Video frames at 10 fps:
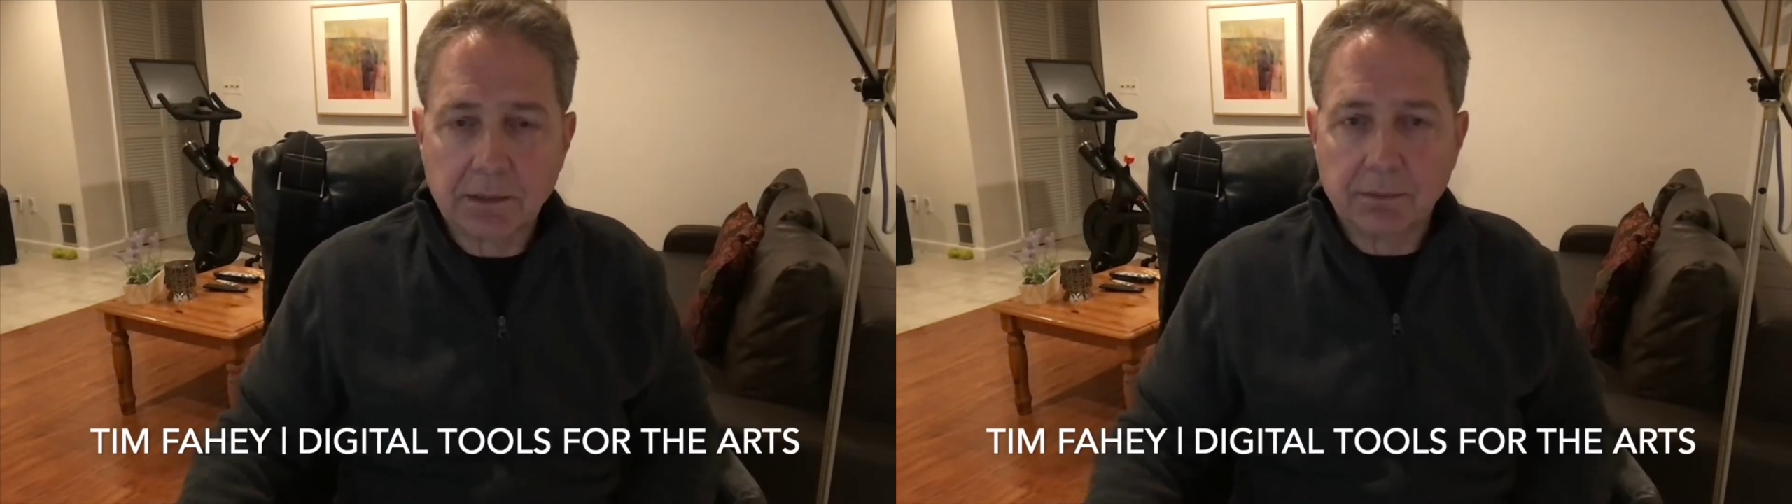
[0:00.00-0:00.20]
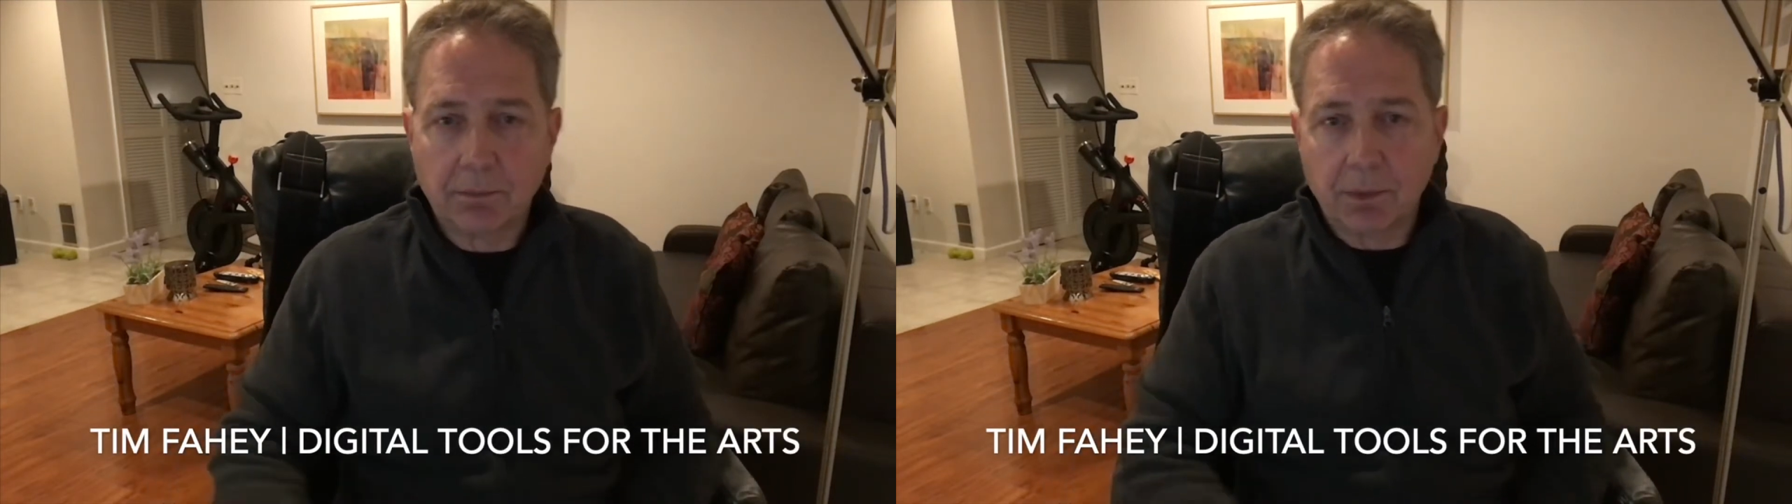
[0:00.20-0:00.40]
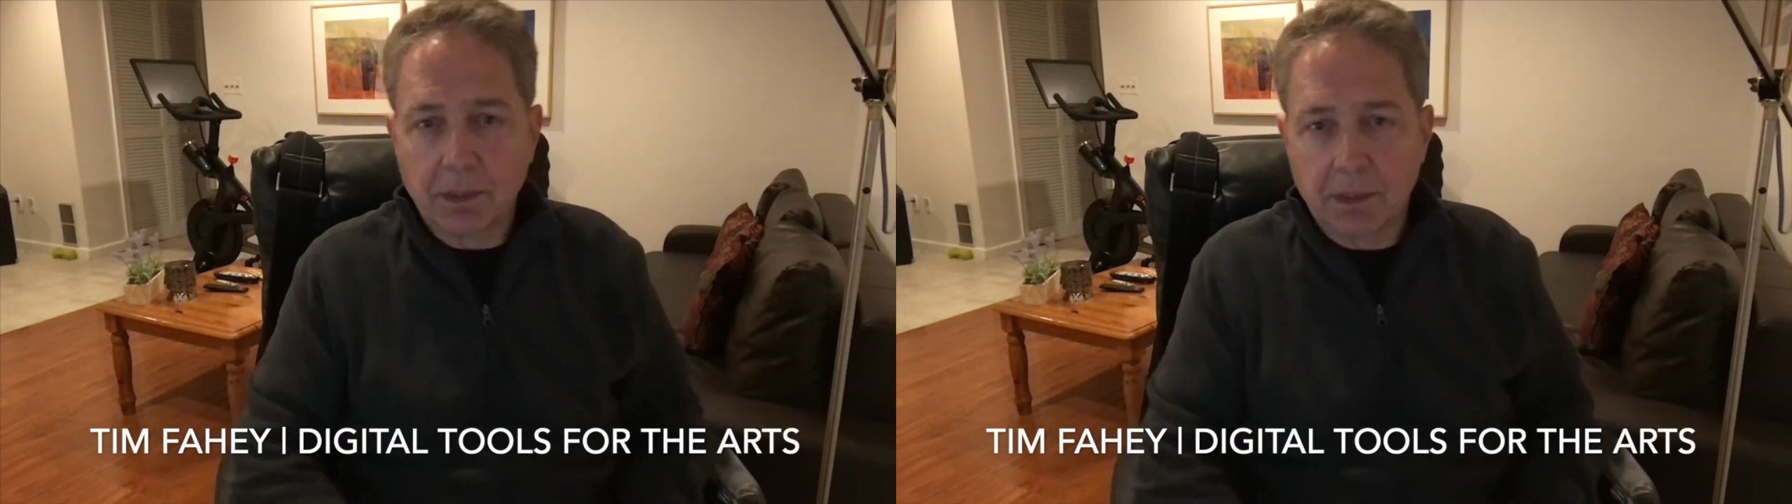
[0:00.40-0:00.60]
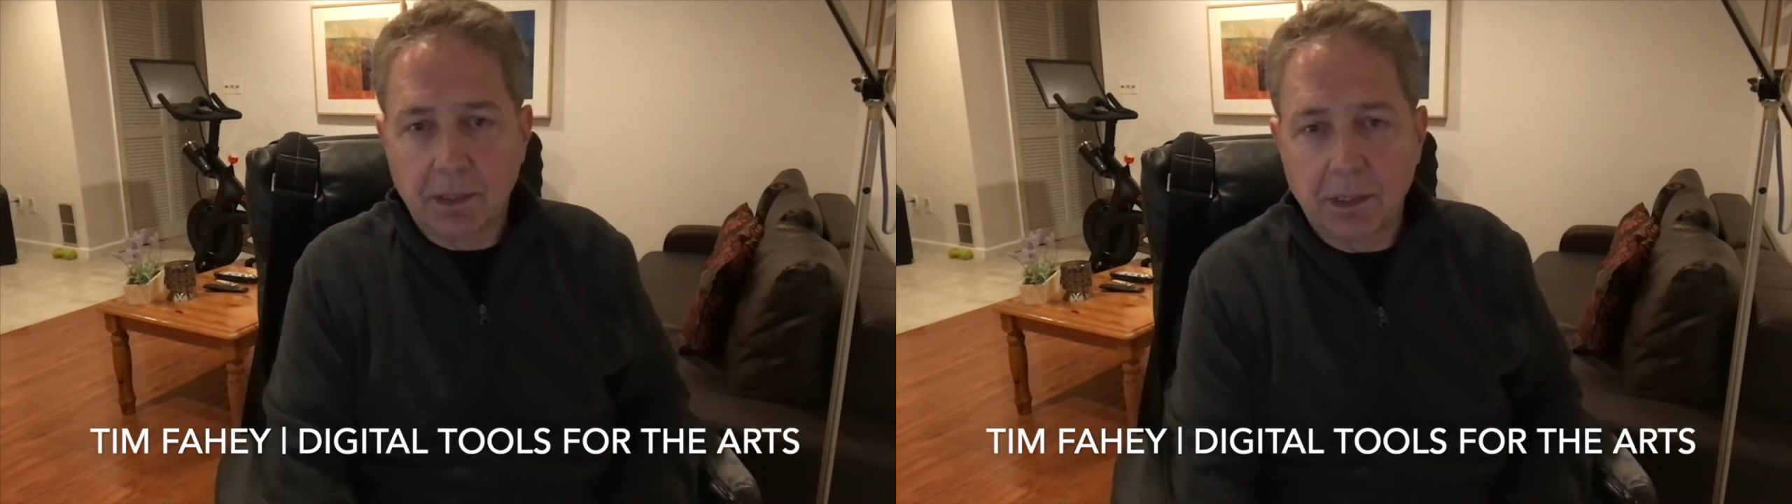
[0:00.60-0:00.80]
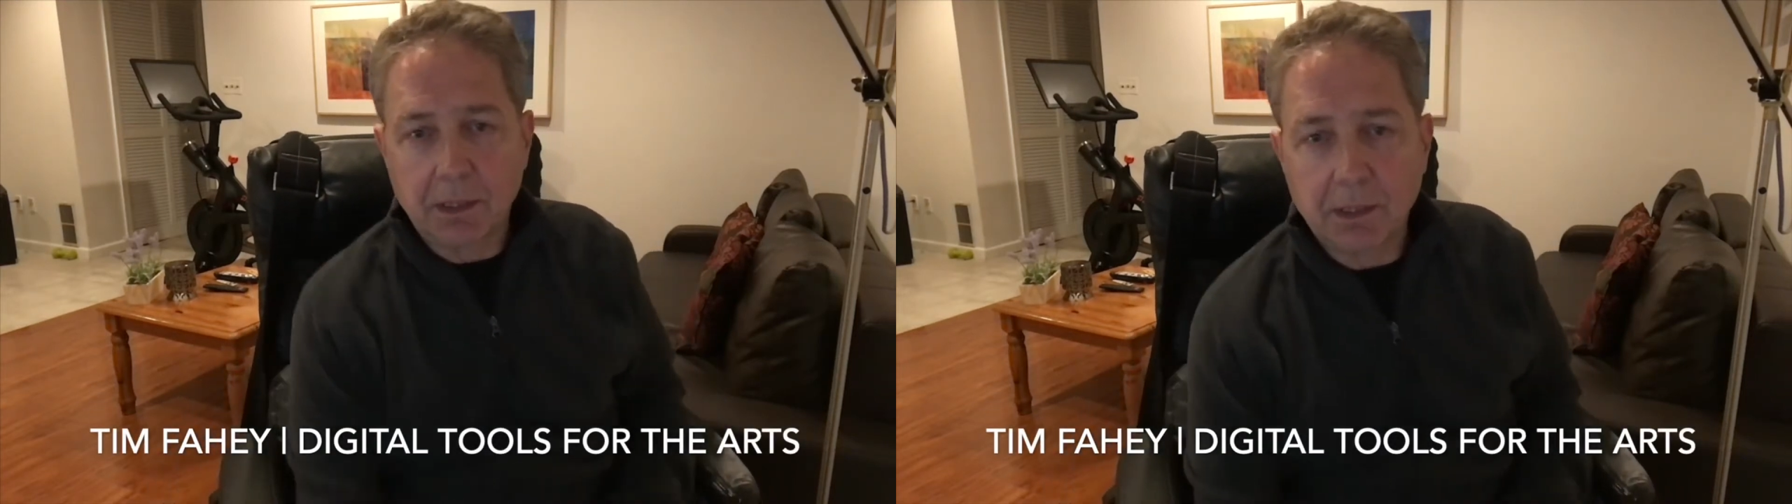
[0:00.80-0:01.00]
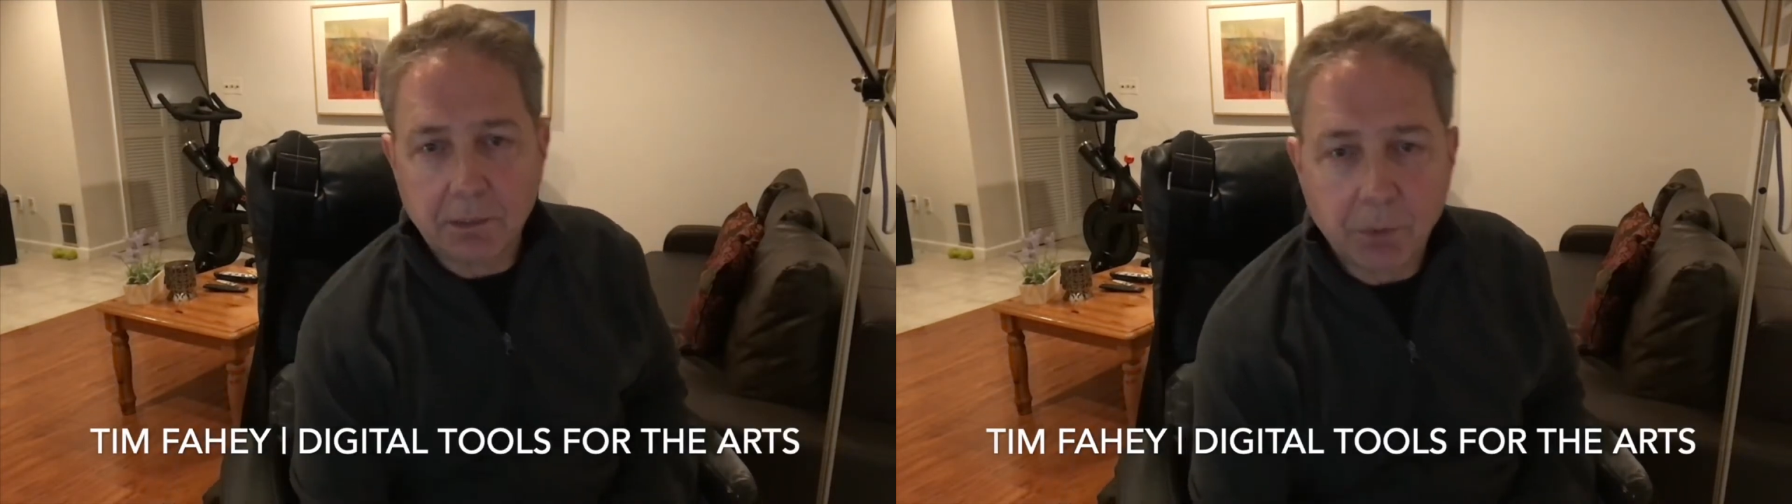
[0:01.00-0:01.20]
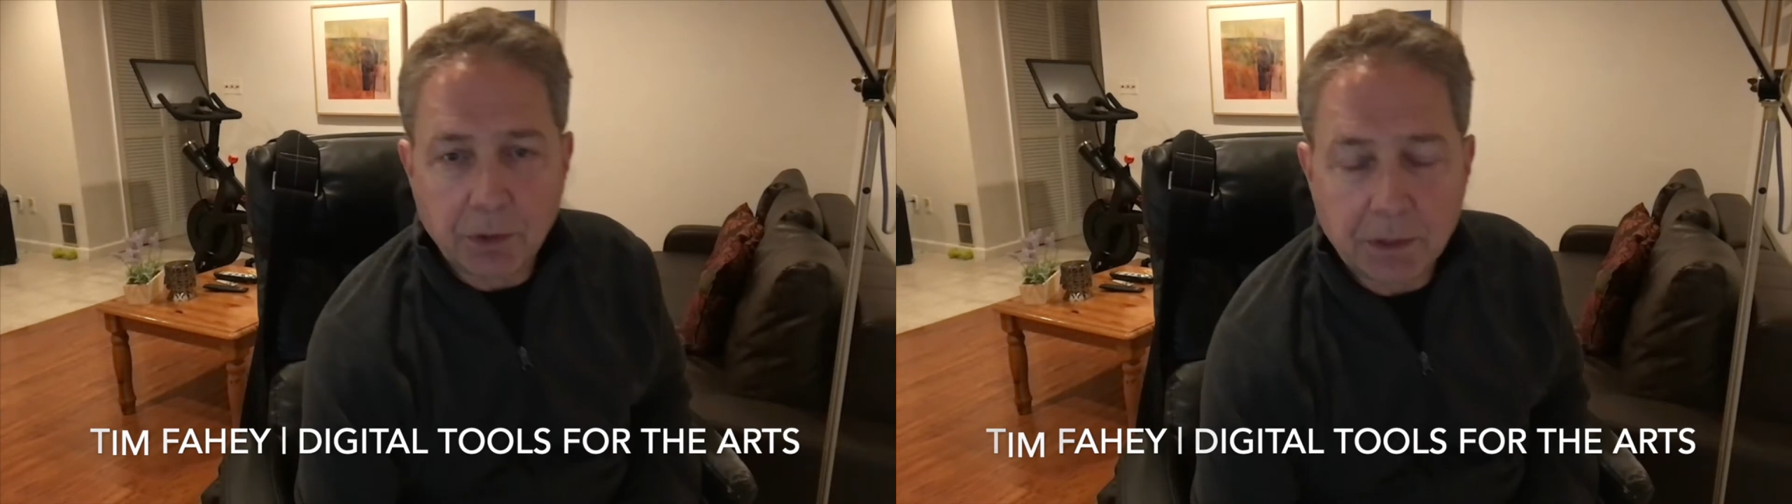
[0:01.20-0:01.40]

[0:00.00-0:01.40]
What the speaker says: with the Emerging